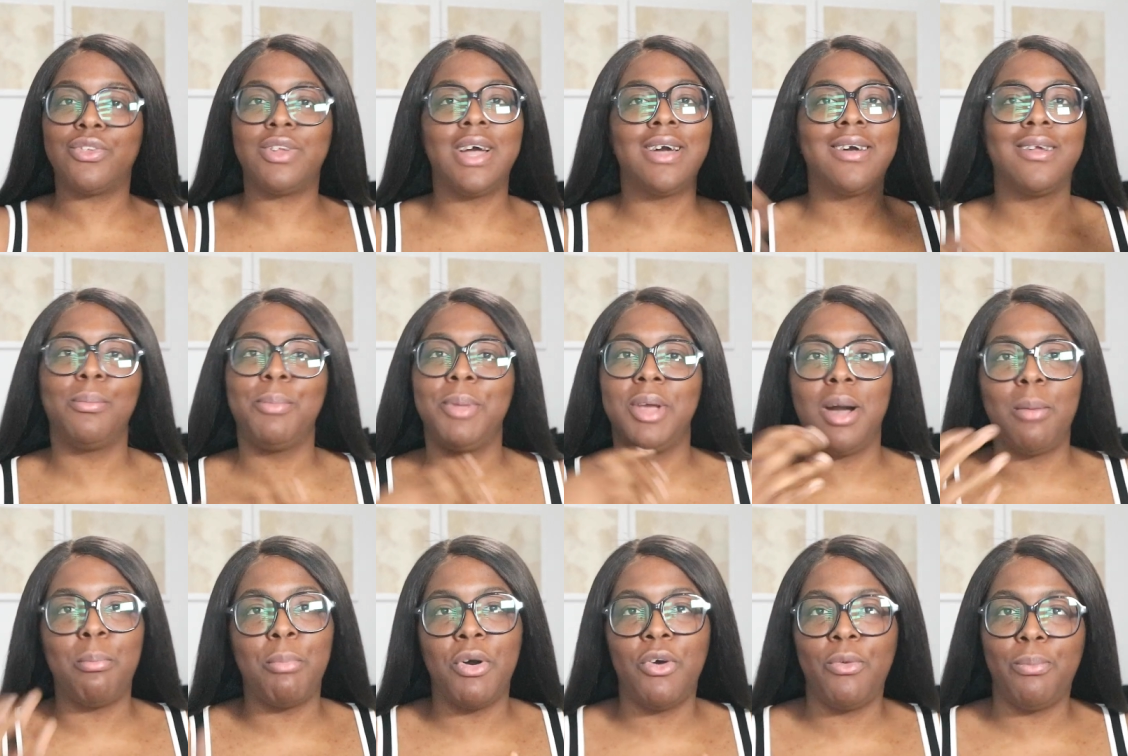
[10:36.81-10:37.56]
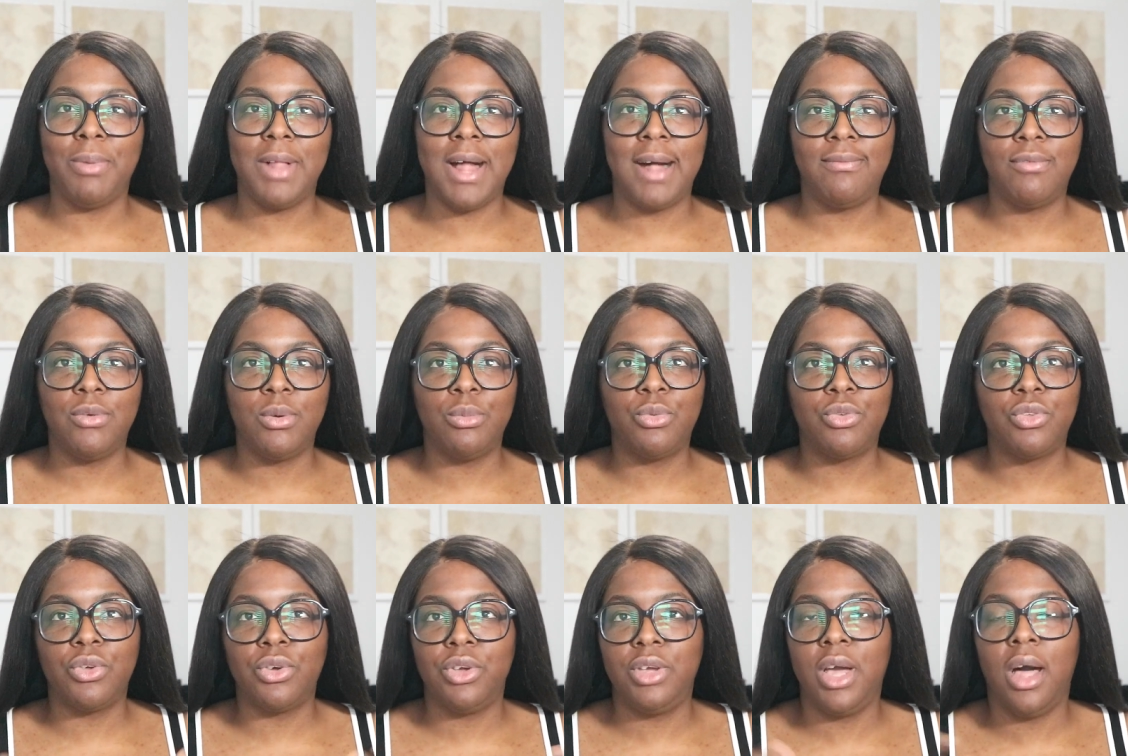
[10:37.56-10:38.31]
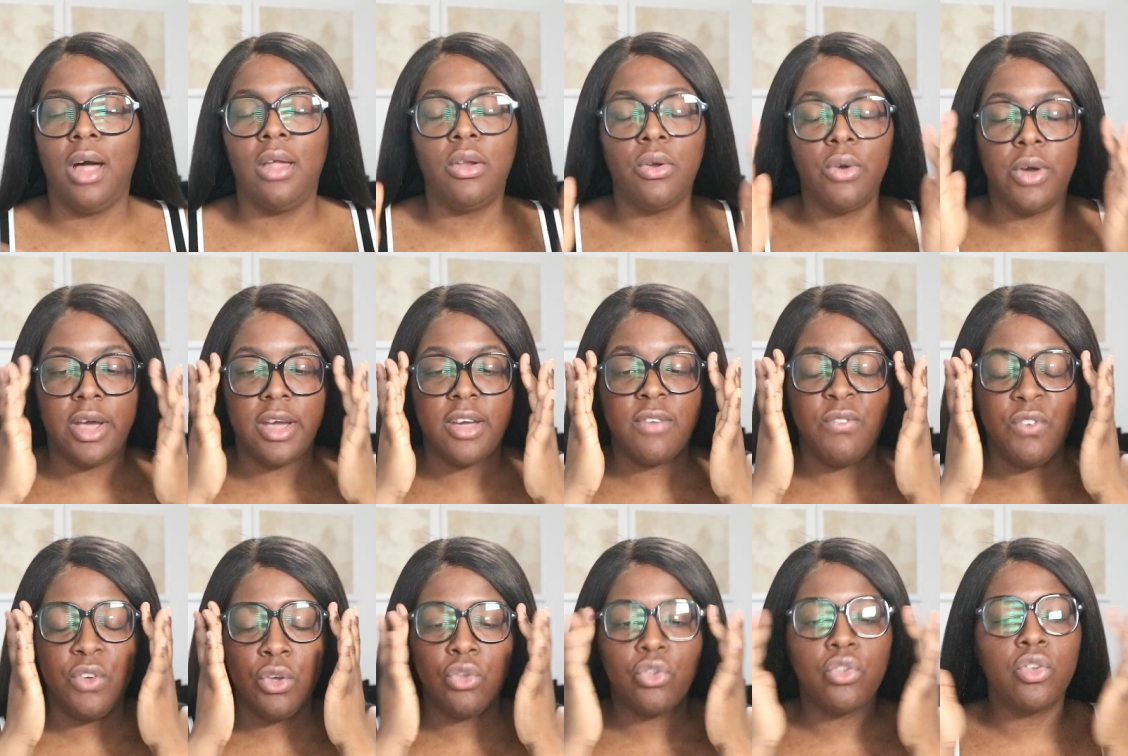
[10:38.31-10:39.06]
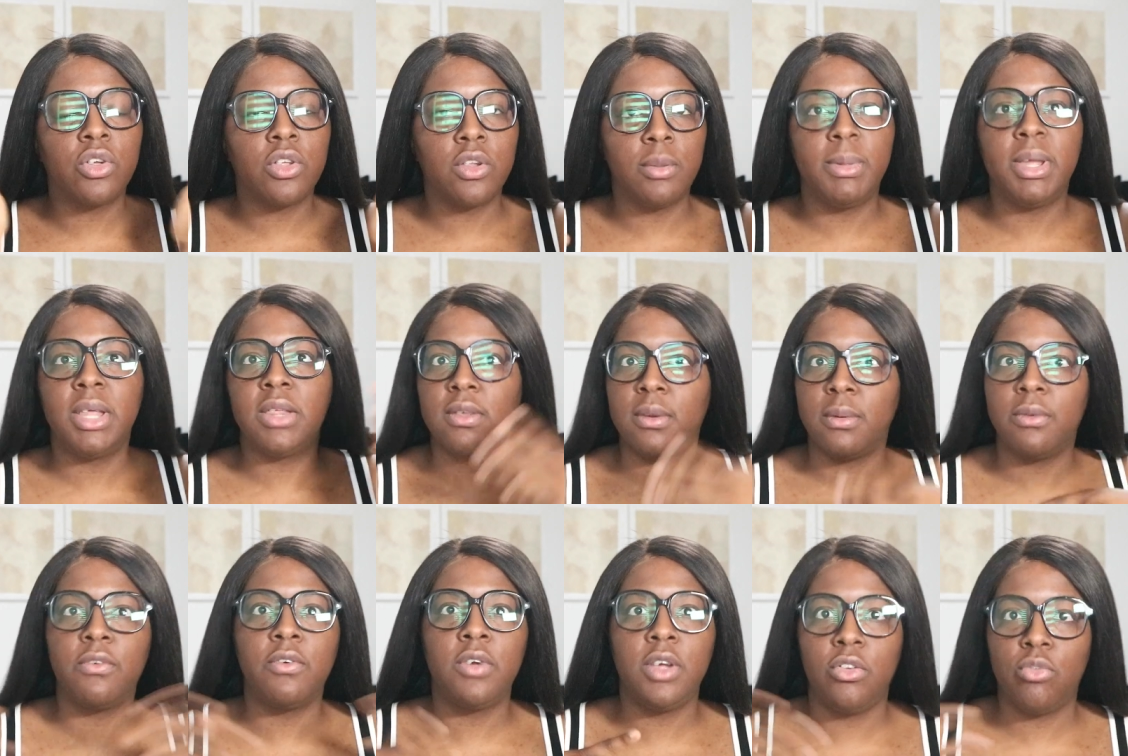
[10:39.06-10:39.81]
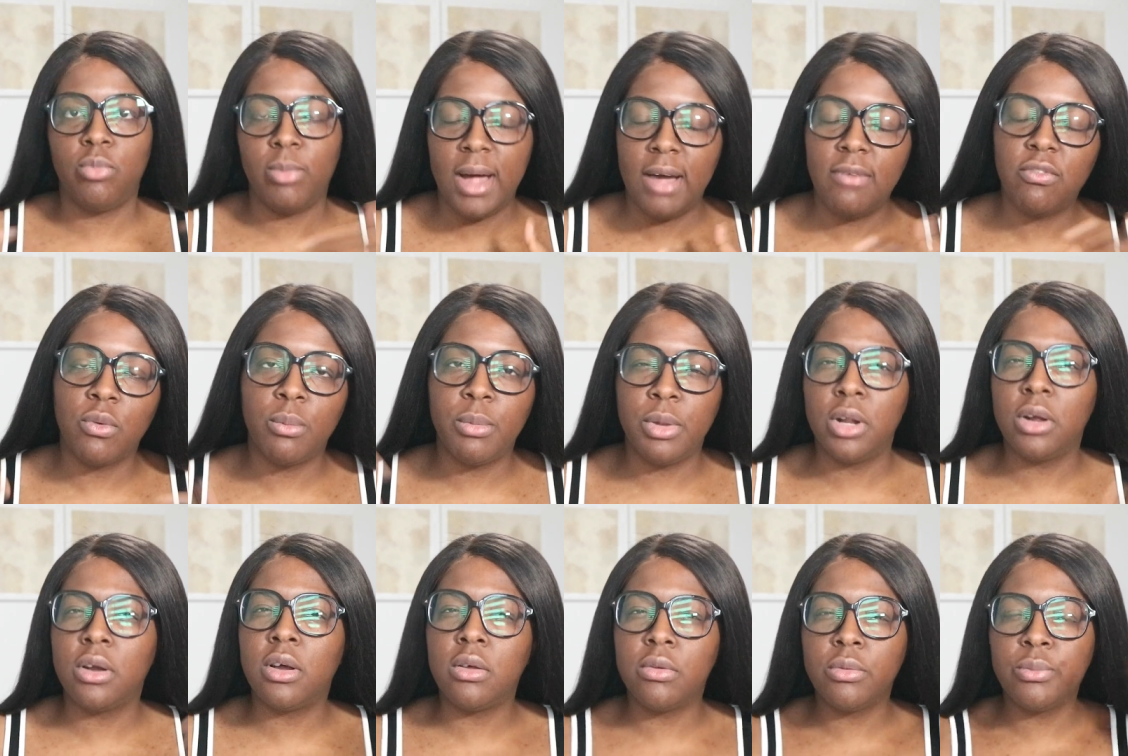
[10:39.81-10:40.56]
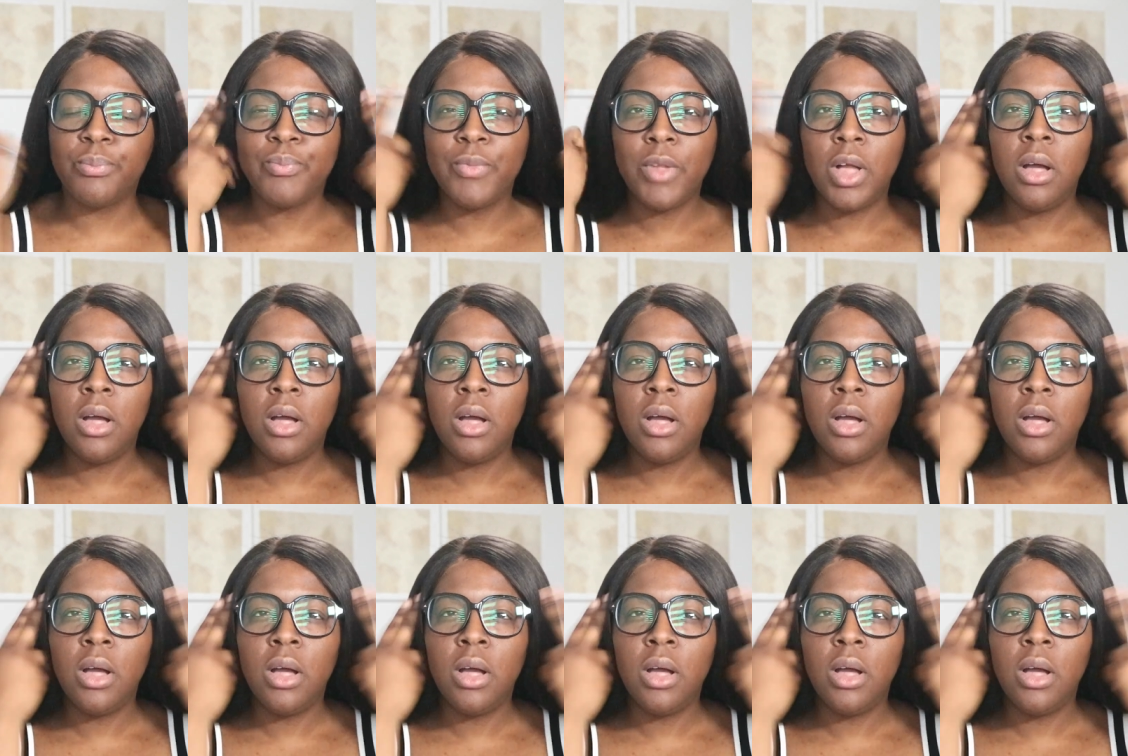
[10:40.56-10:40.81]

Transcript: They're not gonna be on both platforms, so y'all don't get confused. They're gonna be separate each platform, you know, cause